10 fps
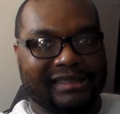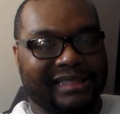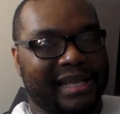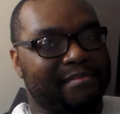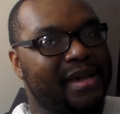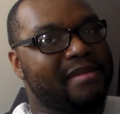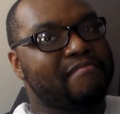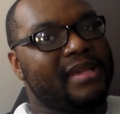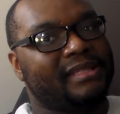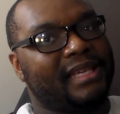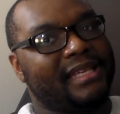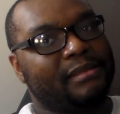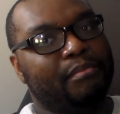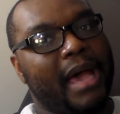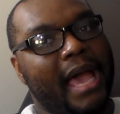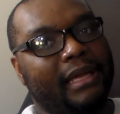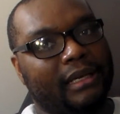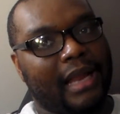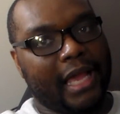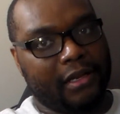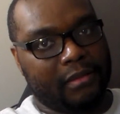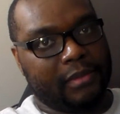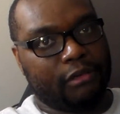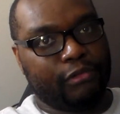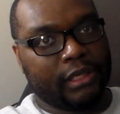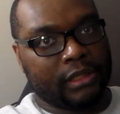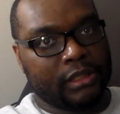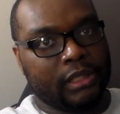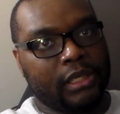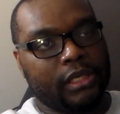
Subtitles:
I said they may miss his bat in the lineup at Wrigley.